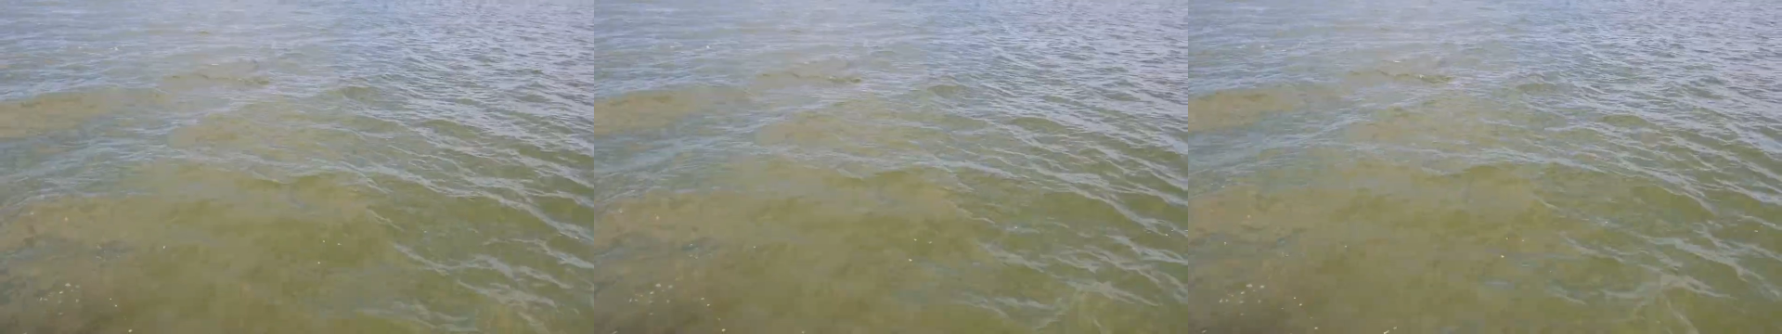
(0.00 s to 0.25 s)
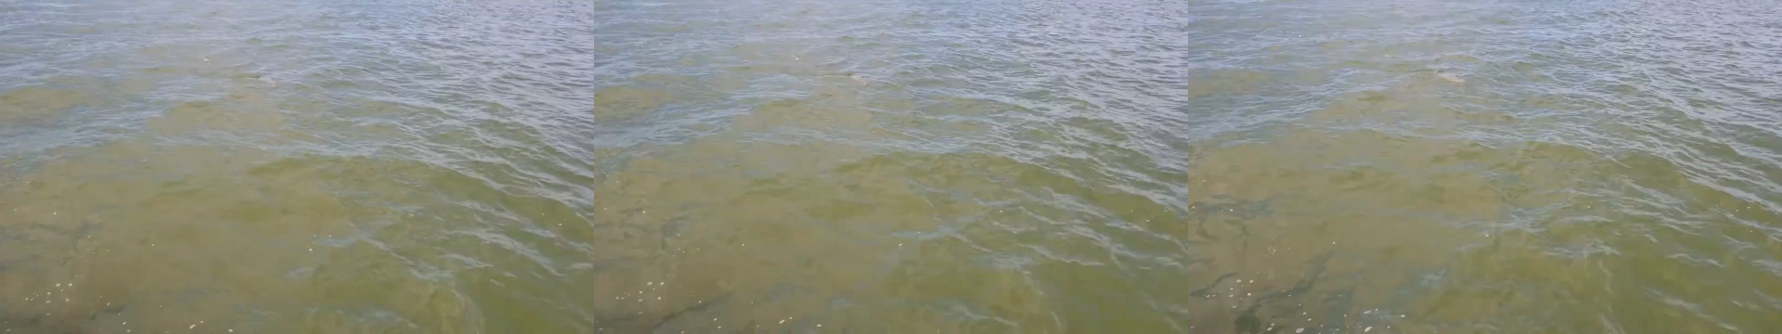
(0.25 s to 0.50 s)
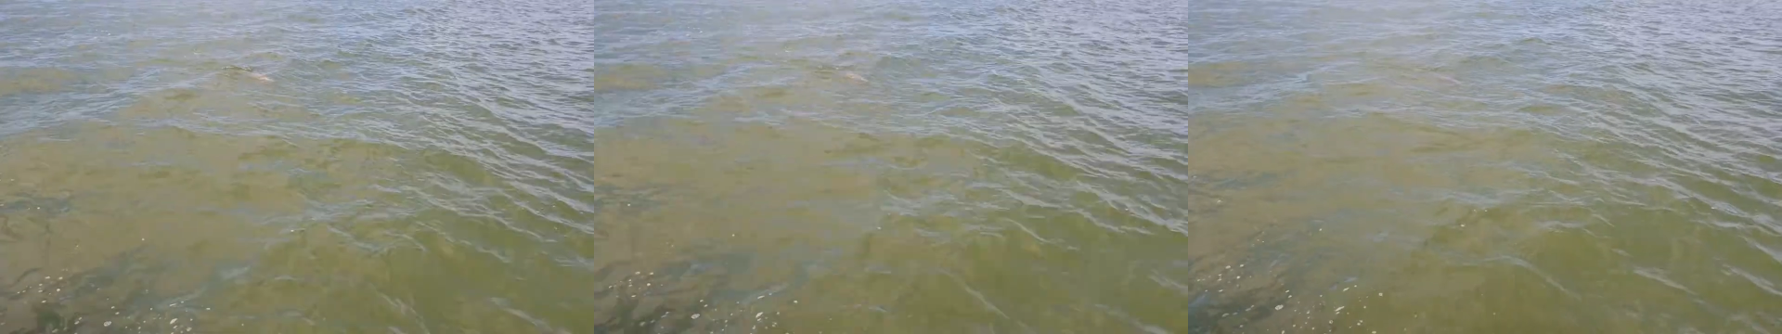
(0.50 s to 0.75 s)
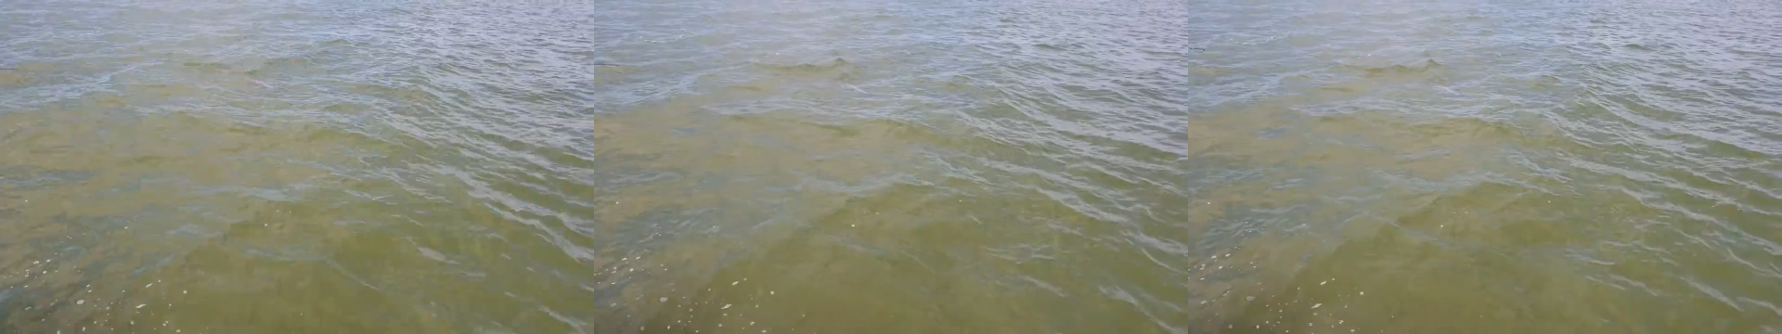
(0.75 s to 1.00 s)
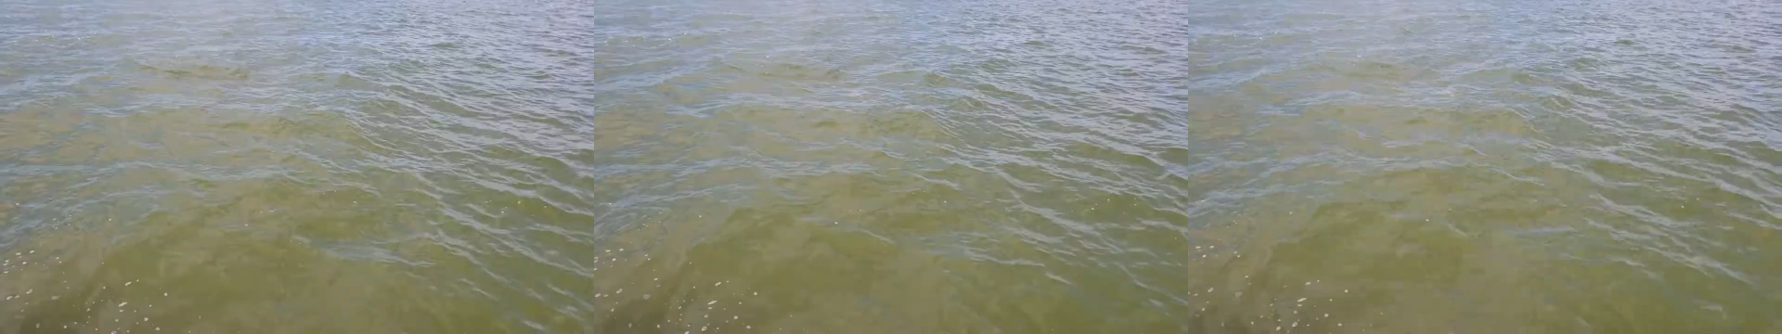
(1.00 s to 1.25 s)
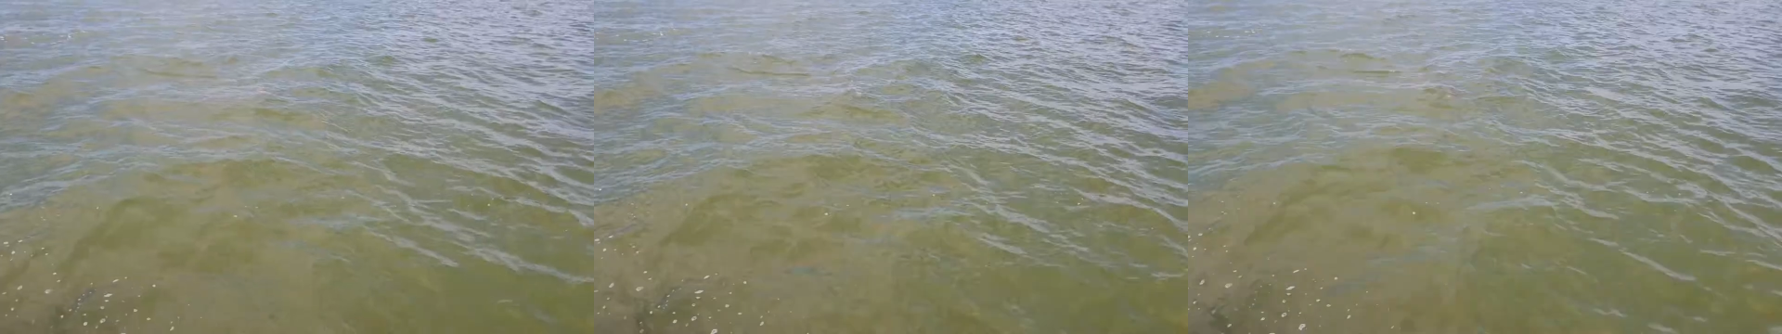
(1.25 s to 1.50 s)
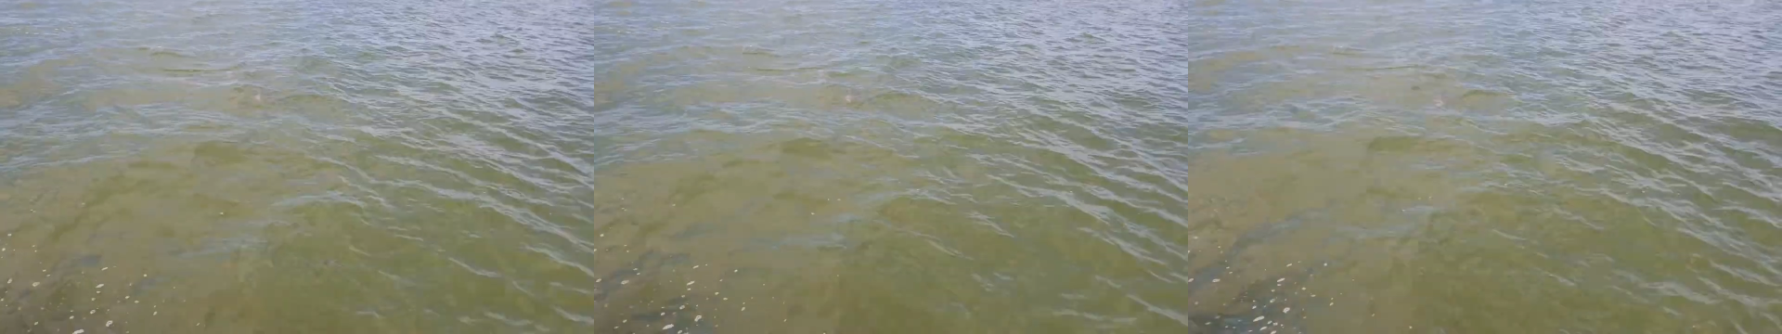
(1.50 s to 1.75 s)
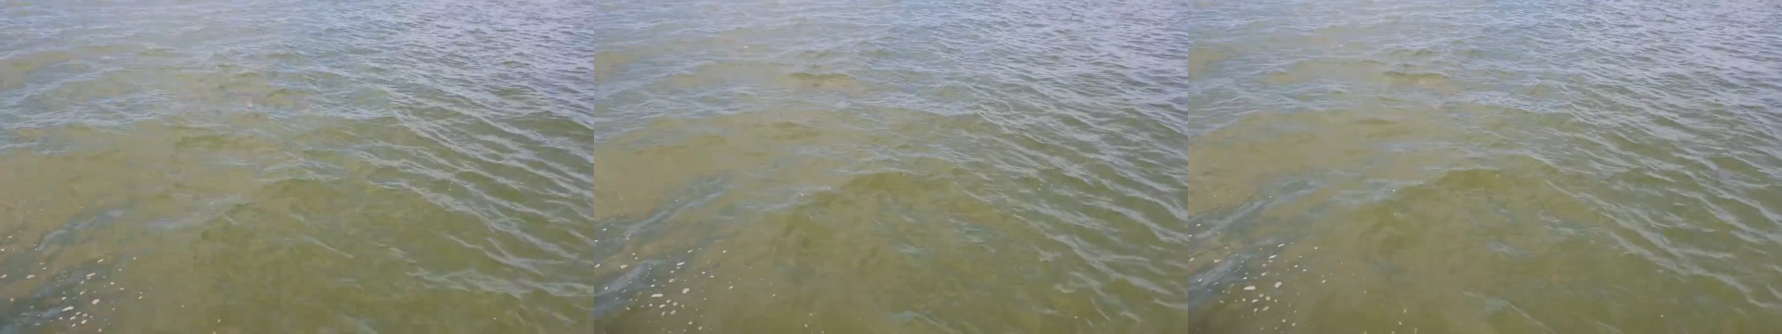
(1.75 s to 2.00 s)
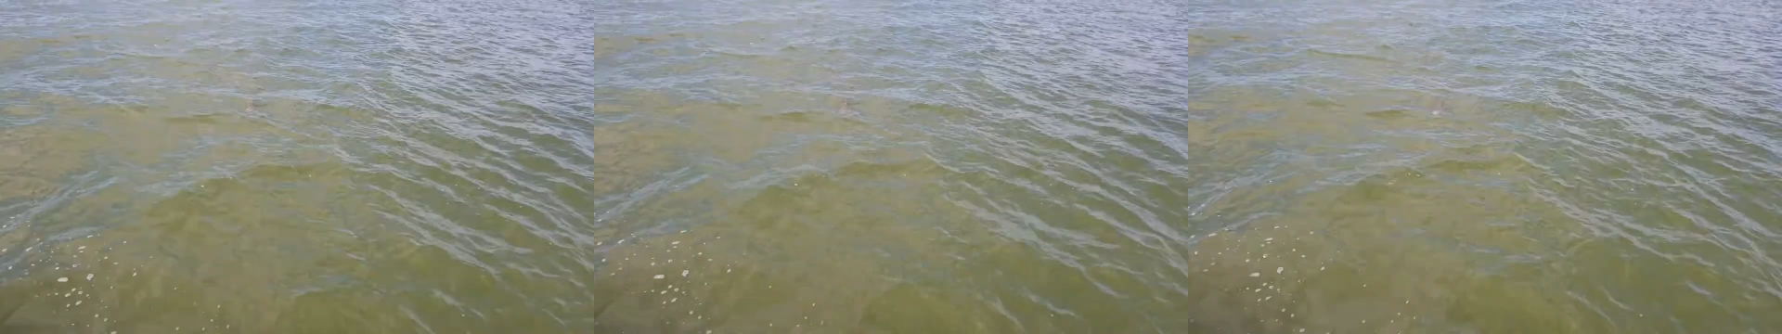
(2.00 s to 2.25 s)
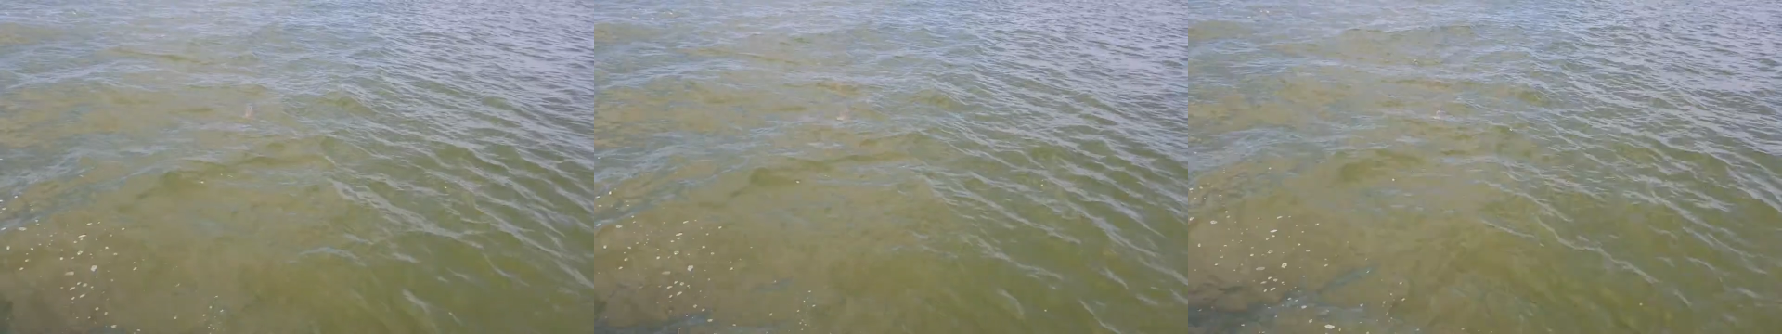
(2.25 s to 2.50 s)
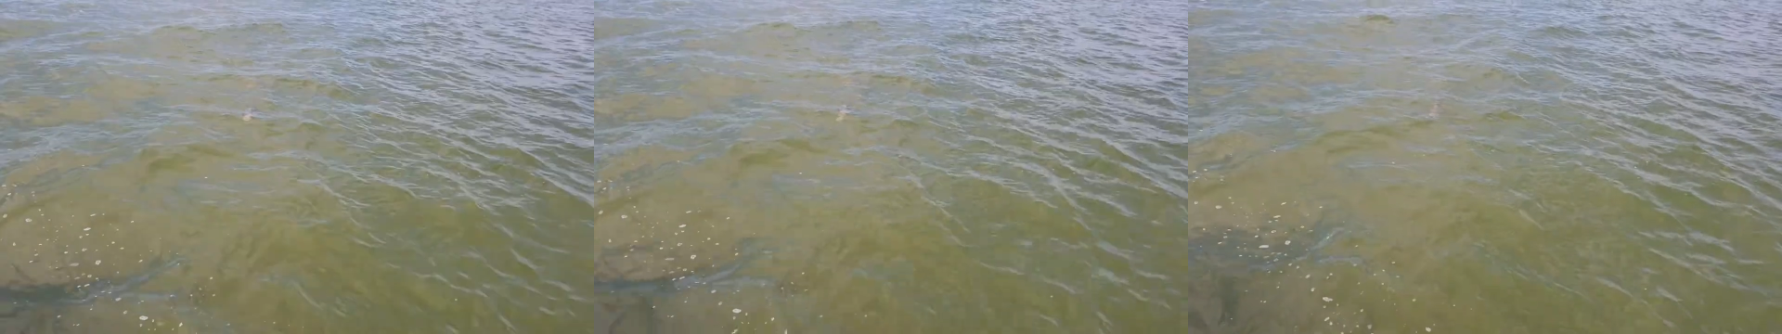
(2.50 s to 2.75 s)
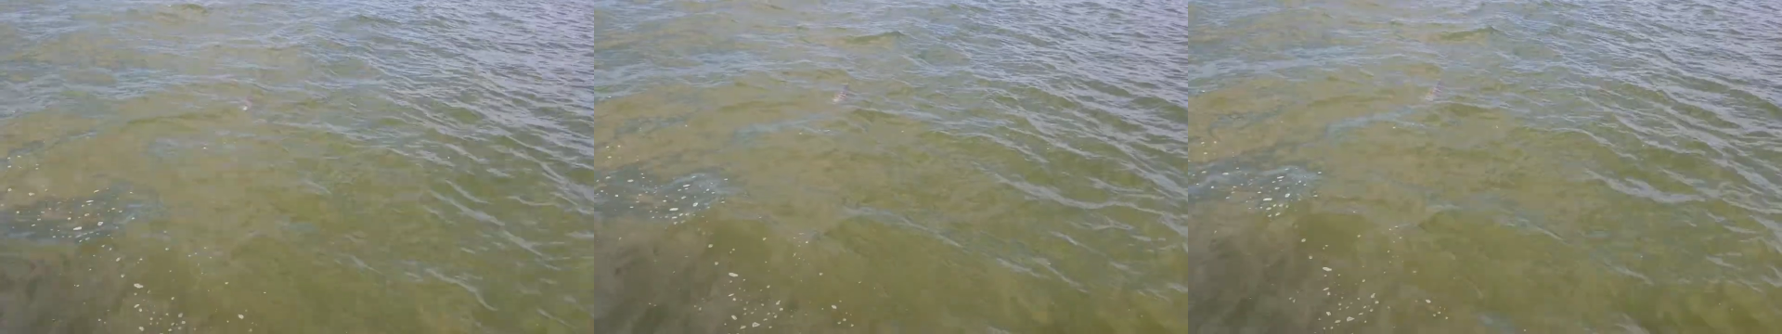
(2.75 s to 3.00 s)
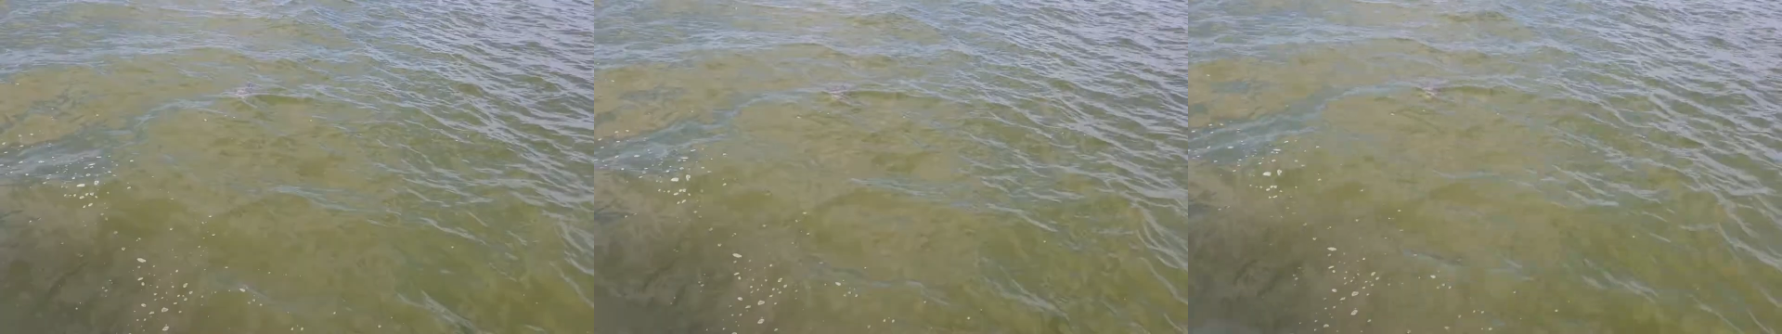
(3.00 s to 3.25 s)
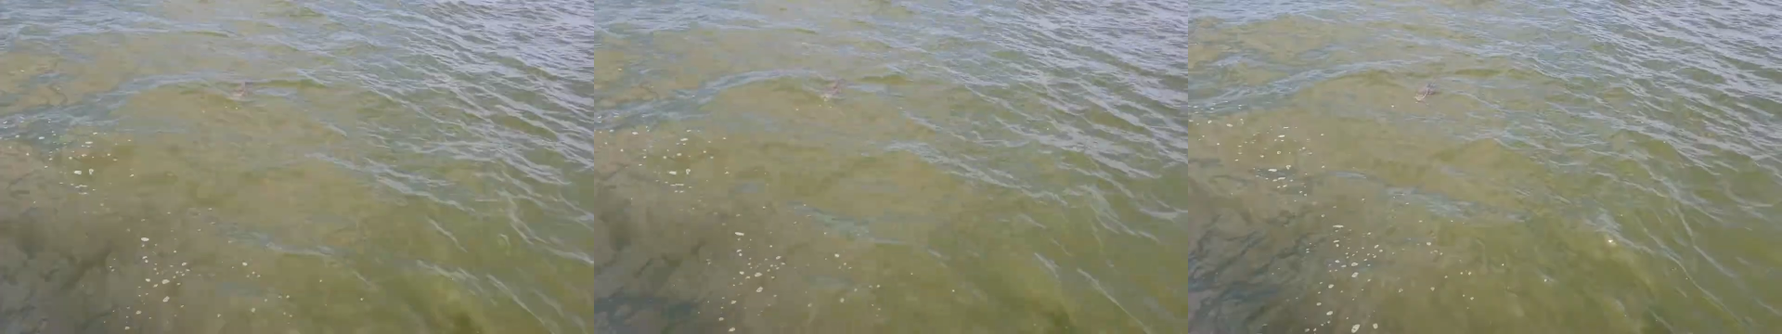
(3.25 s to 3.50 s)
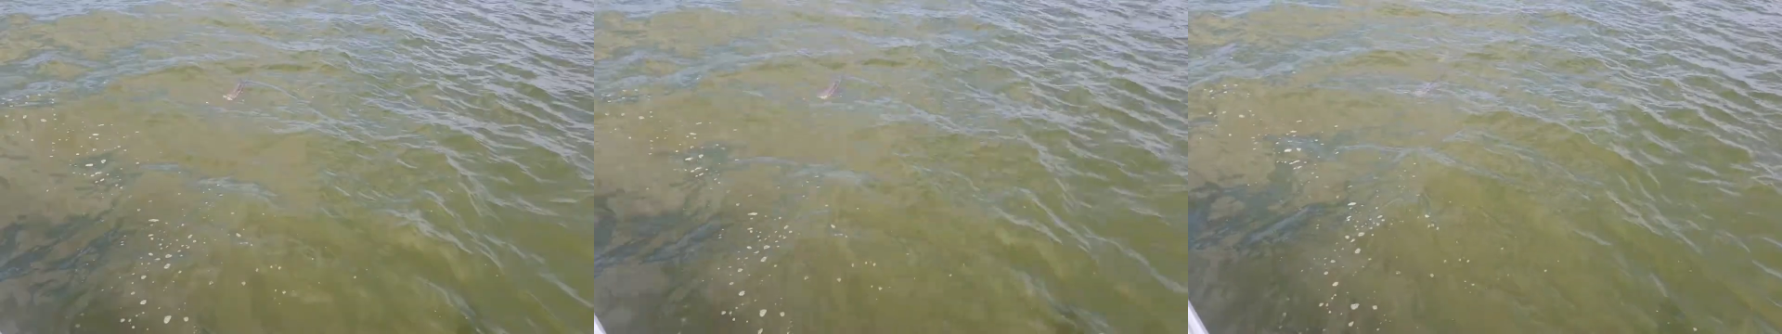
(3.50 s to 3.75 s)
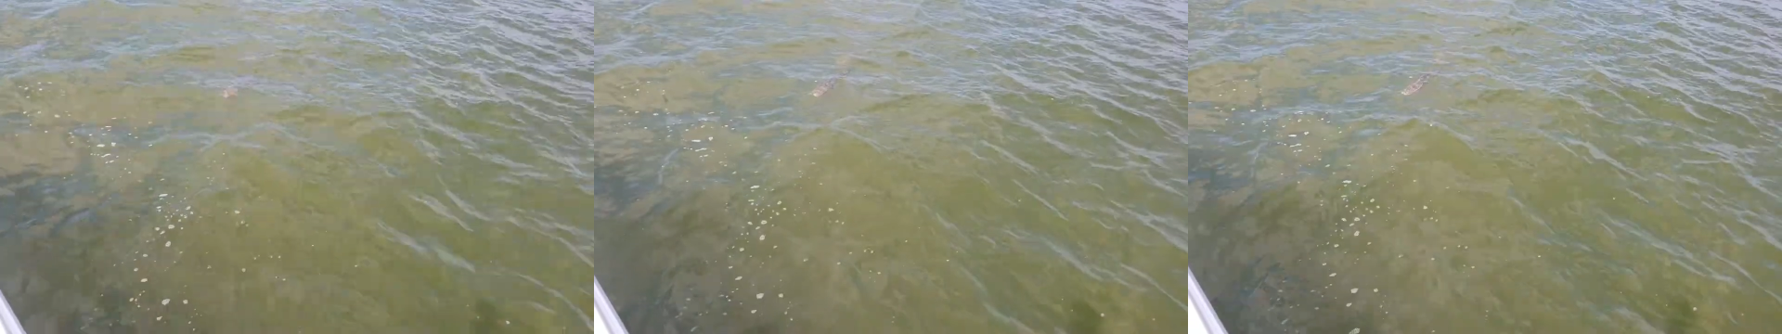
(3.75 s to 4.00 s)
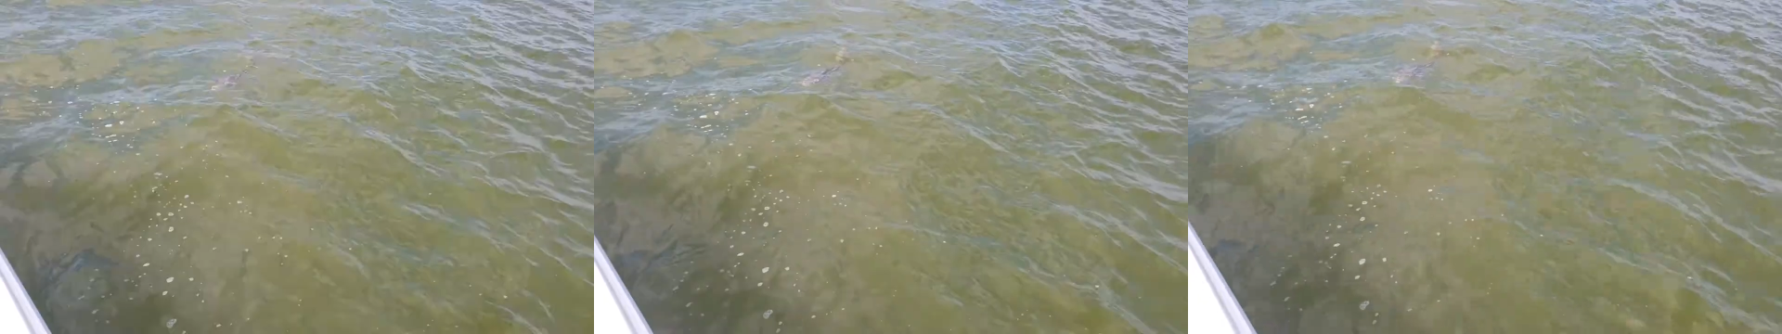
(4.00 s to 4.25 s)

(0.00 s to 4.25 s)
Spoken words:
(no speaker visible)